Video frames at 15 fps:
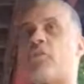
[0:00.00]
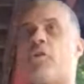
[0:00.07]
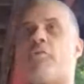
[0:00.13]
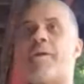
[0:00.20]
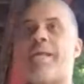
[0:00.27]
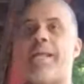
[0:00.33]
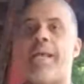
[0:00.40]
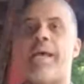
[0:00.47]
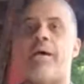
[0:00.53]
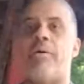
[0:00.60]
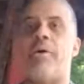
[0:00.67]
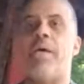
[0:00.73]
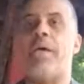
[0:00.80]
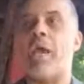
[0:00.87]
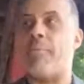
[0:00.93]
already now,
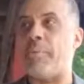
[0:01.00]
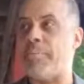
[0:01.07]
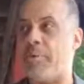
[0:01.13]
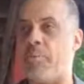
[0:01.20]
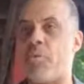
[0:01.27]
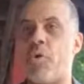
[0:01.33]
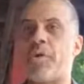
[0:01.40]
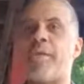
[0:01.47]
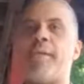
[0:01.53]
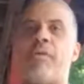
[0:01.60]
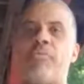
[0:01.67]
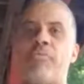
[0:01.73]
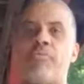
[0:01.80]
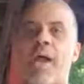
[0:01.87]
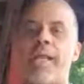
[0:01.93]
and we'd be working it
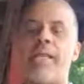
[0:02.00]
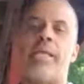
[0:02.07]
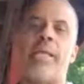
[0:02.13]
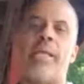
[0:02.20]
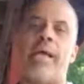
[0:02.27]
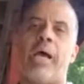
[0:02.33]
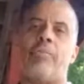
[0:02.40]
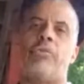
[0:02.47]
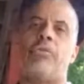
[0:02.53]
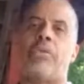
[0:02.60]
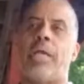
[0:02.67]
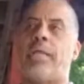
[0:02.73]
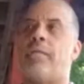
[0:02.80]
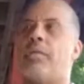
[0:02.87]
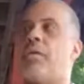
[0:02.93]
right in our
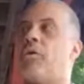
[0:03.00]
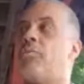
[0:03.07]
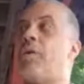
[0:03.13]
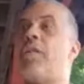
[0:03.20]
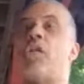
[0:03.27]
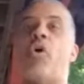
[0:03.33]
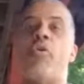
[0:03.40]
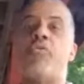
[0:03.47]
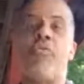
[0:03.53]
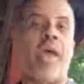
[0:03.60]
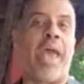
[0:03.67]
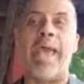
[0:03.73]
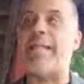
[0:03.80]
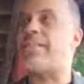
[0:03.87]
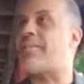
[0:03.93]
state. We know if
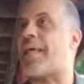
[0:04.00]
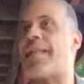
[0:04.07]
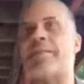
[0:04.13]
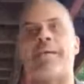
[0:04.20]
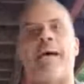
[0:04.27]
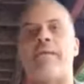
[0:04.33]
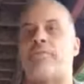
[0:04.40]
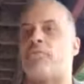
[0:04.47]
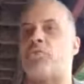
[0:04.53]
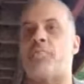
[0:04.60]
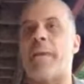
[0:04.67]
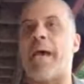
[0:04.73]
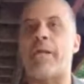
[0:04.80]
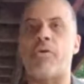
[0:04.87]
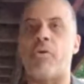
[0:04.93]
hand sanitizers
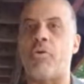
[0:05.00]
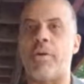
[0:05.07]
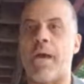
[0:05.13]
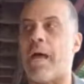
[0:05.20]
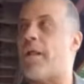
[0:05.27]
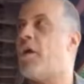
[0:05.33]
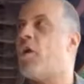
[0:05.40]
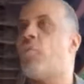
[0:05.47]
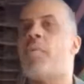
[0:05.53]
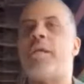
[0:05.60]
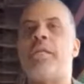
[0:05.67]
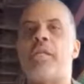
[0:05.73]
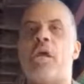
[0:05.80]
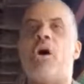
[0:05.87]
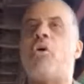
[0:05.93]
matter or not. We
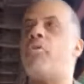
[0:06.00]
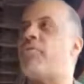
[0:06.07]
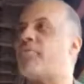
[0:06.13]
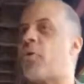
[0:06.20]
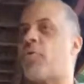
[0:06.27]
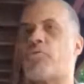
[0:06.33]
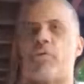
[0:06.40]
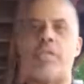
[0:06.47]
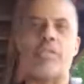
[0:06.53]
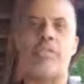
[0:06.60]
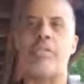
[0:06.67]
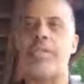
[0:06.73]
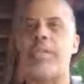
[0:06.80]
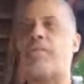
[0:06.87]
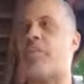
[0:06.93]
know if social
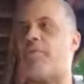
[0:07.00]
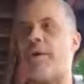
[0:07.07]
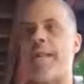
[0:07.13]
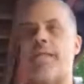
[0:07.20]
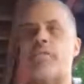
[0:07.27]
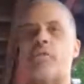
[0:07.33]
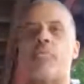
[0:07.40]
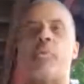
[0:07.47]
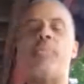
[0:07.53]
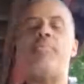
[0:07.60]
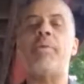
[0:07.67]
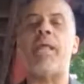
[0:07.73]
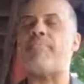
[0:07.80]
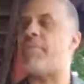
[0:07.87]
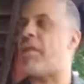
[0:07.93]
distancing is the right answer.
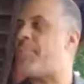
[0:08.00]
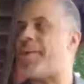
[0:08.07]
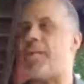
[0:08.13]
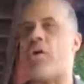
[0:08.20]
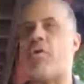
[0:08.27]
There'd be no